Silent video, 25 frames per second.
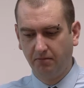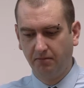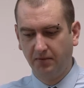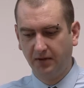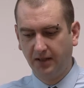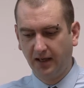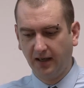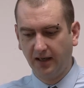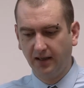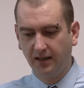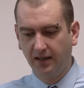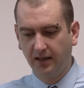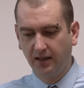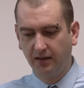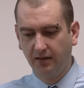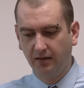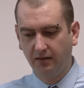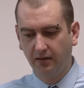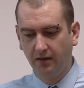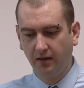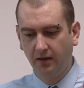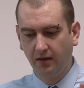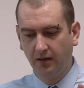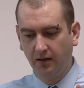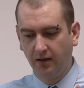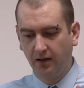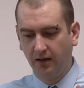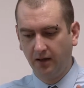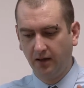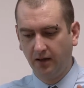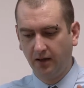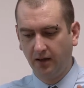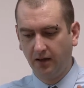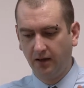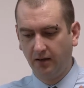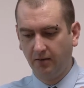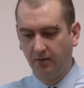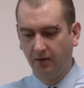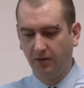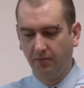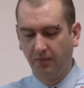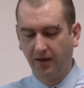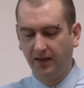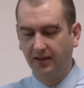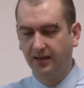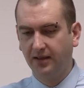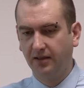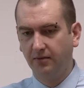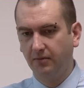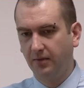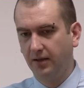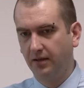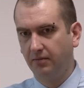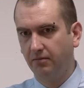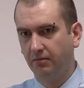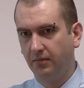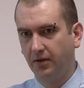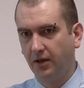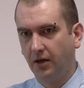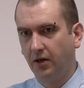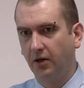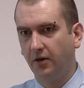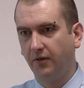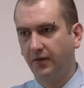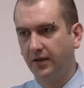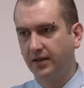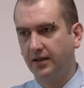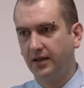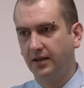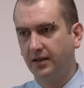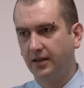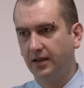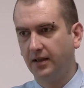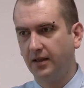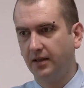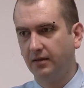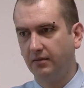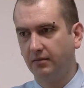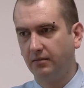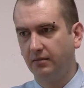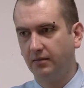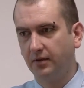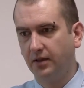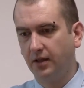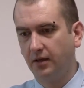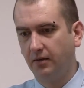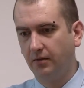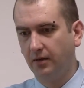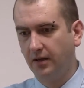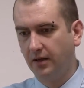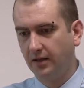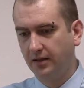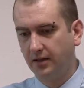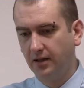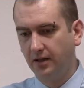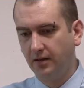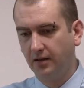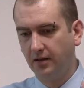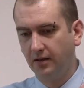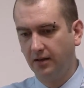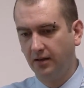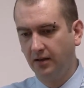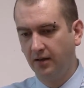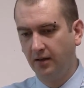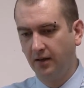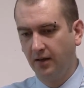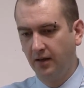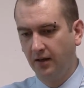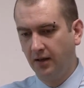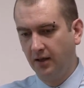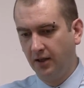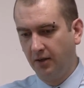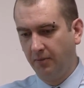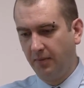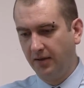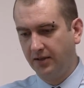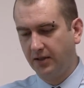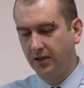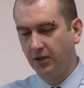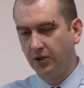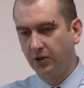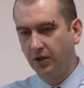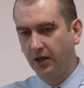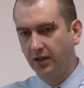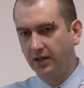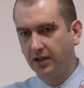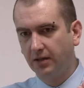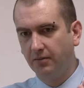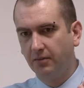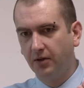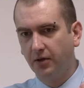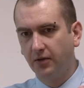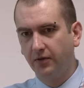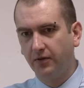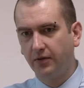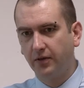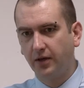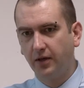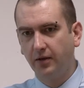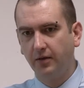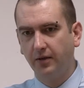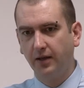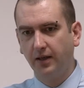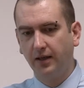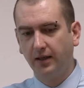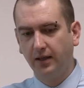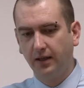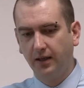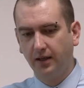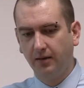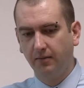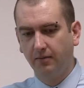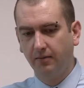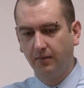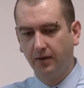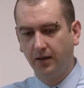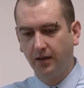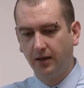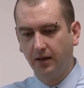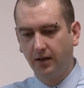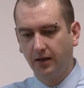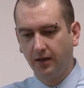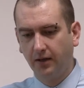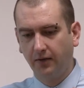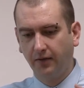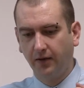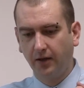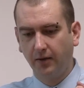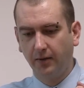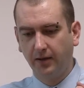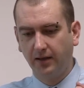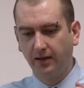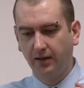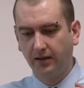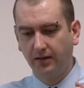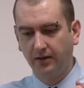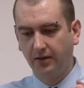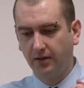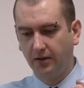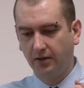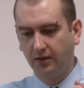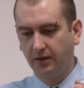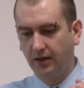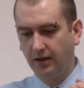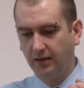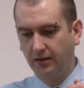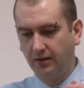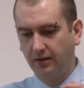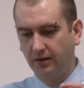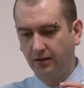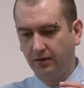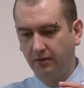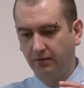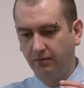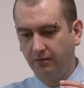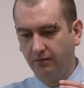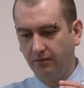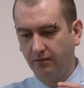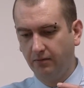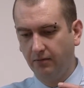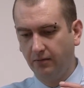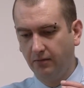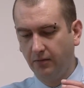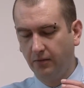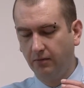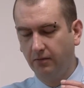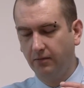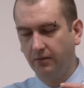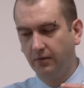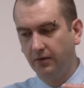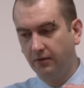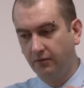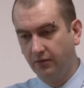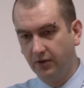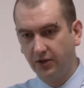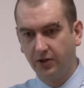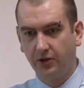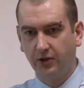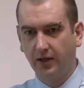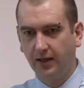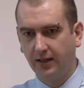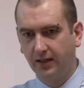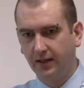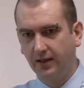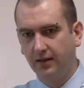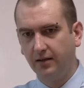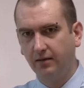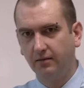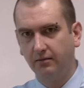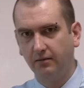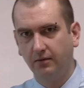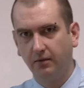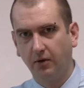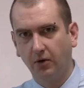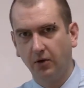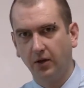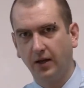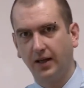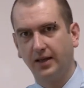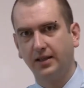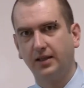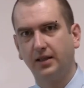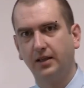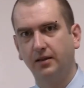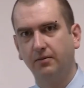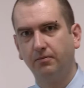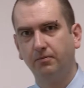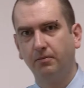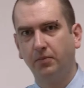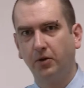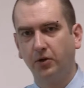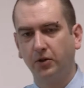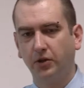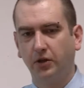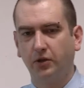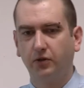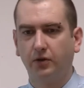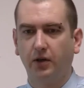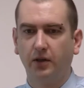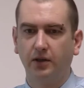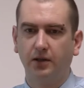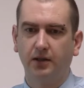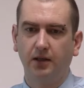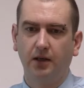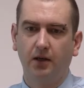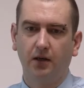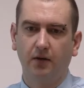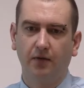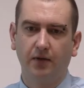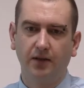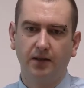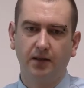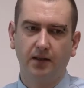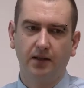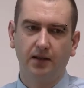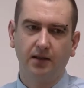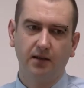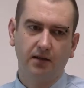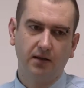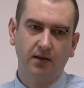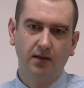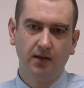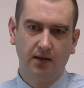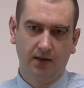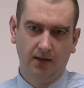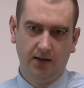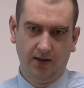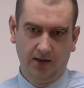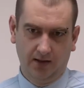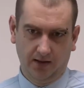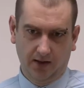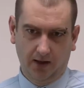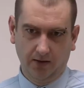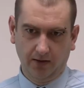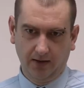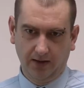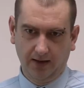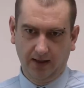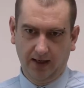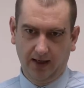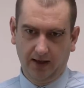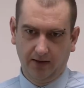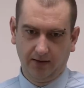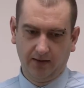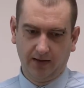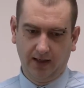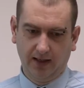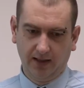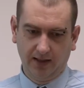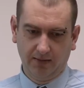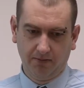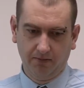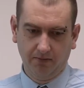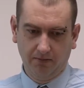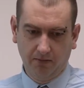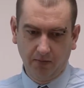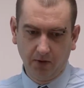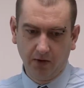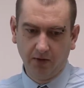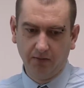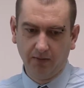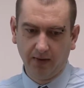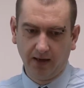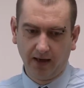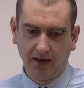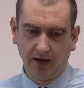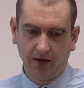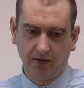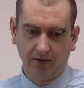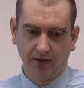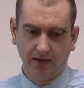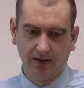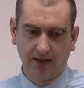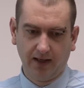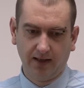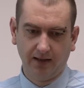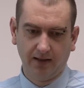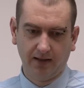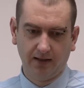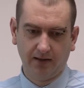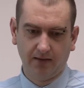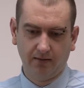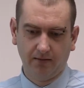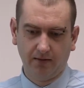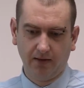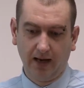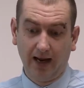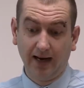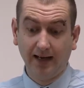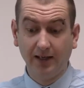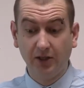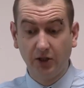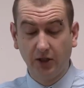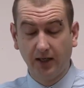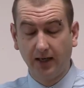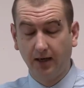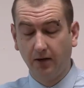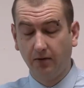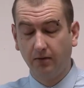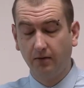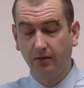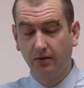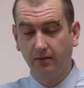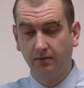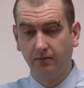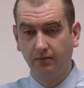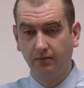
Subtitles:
cylinder with a piston with orifices in it. So that as the piston tries to move through the fluid, it's just restricted. Oil has to push across the orifices, slows it down, takes movement out of it, takes energy out,